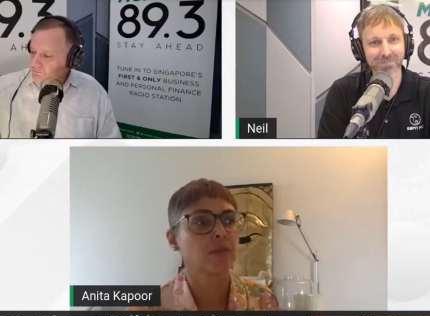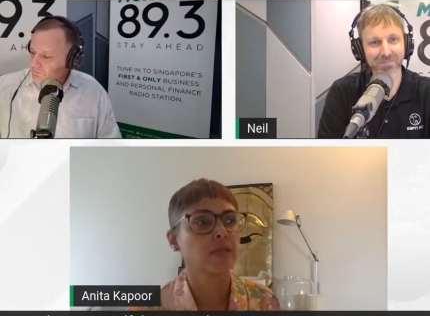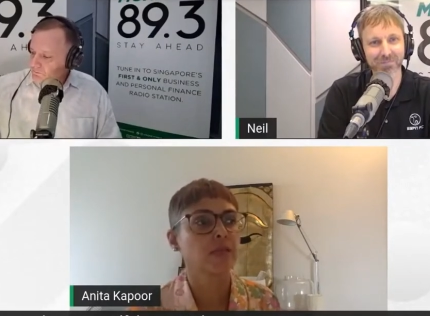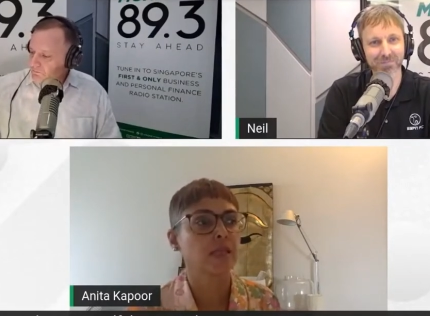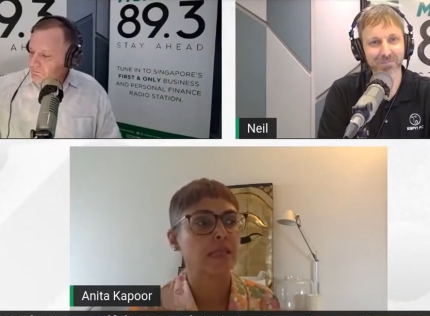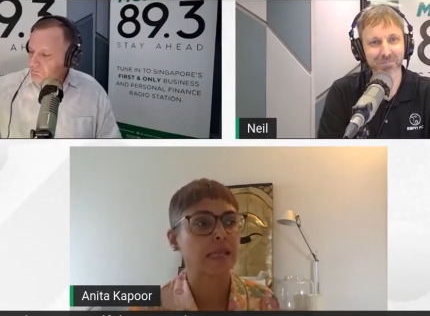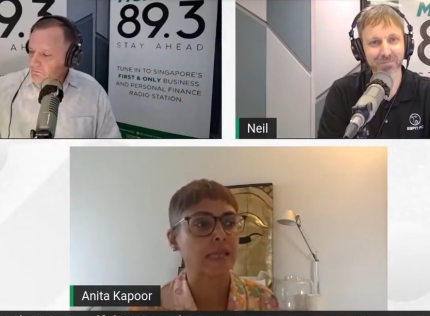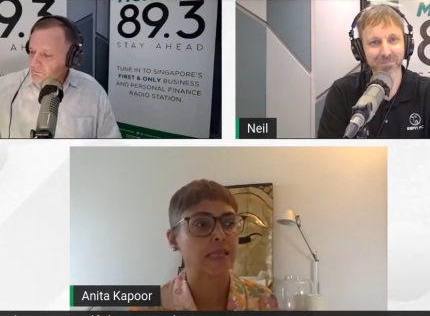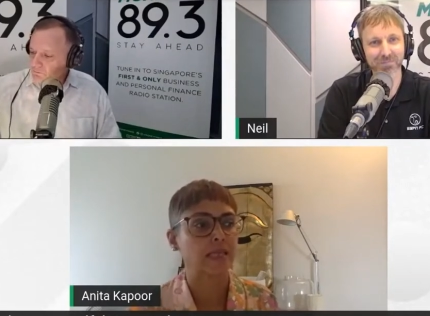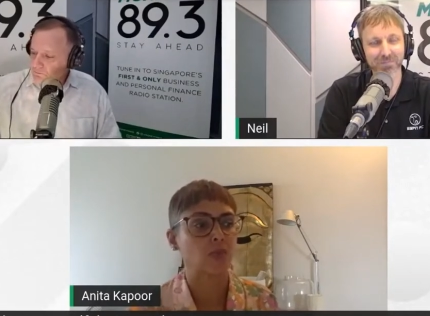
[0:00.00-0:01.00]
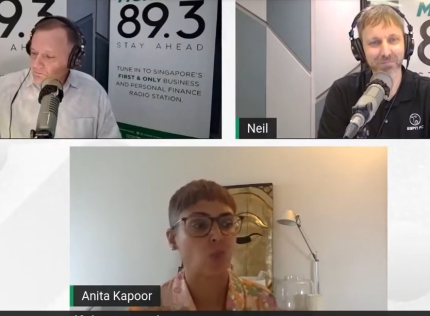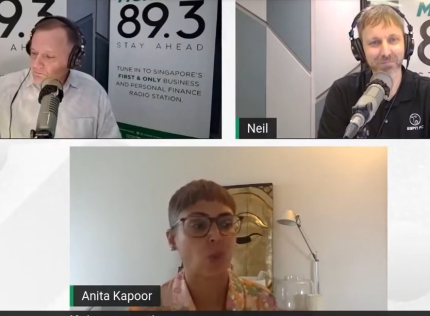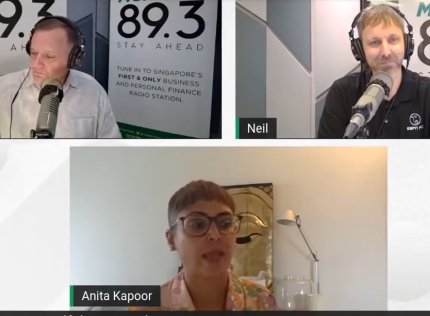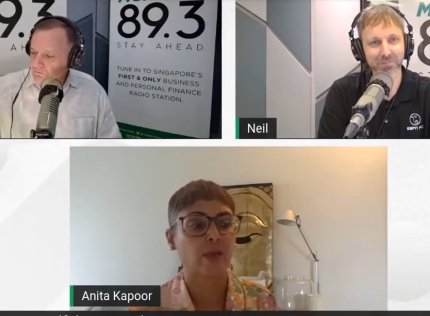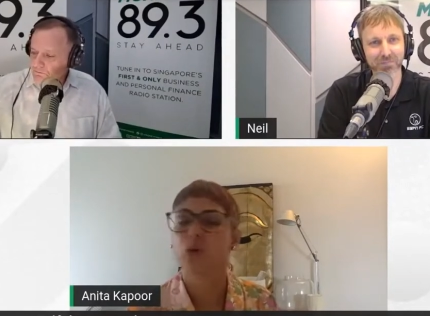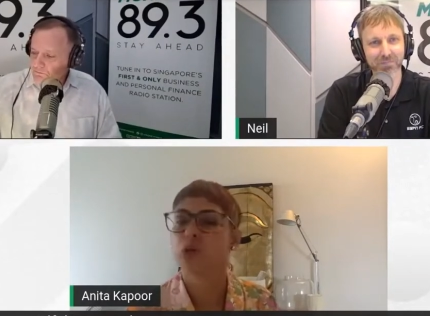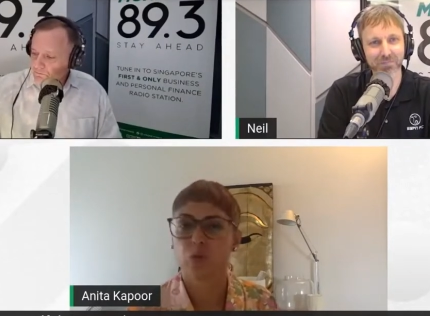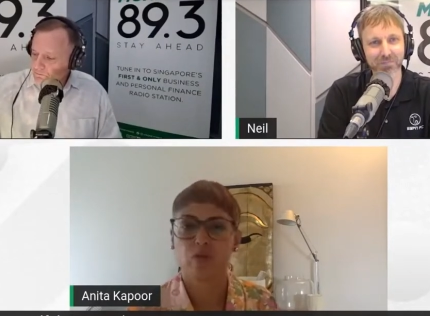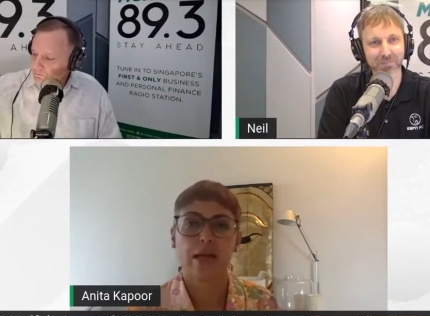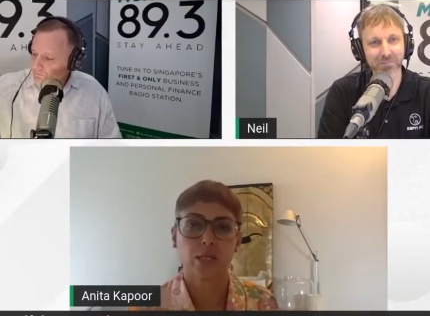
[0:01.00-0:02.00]
Speaker 1: this latest way in which
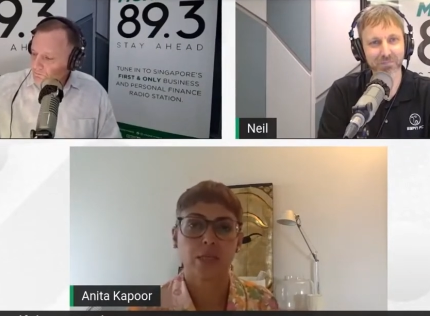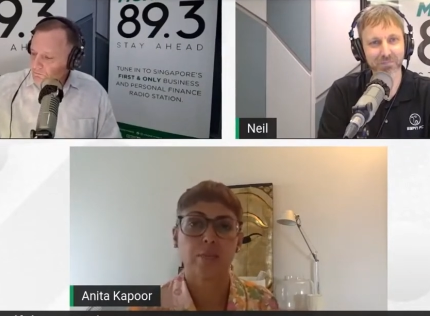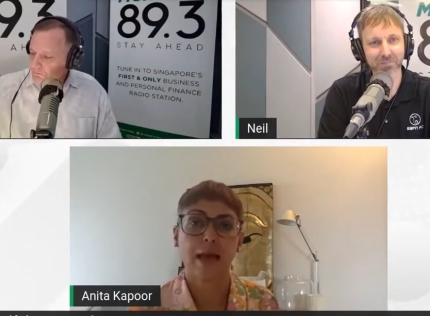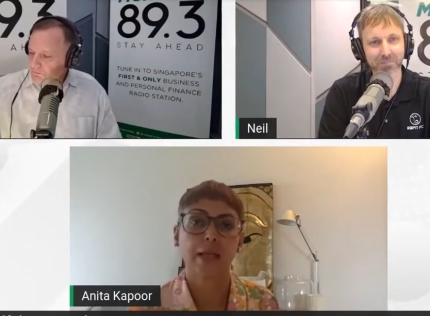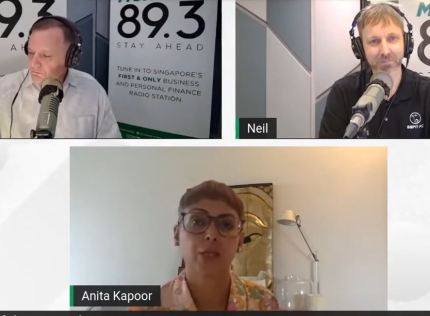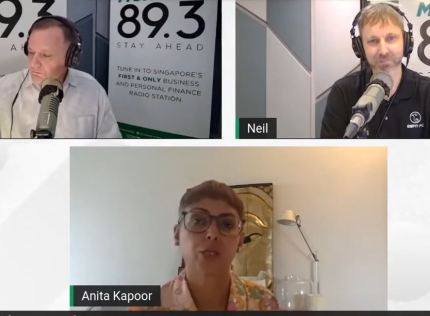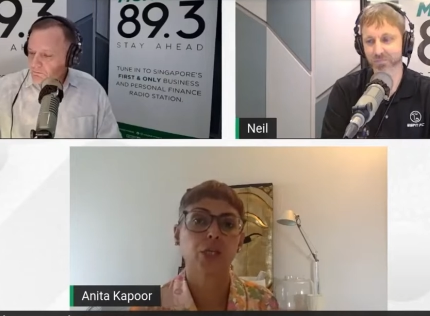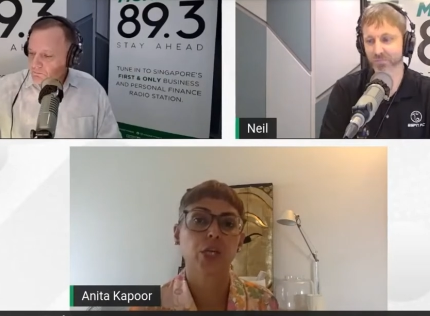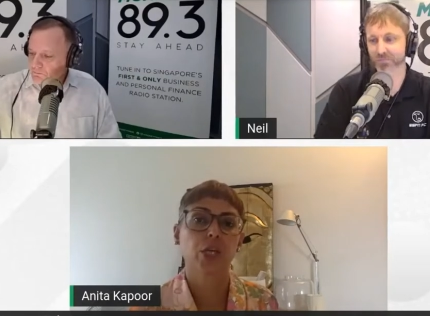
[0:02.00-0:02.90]
we've actually managed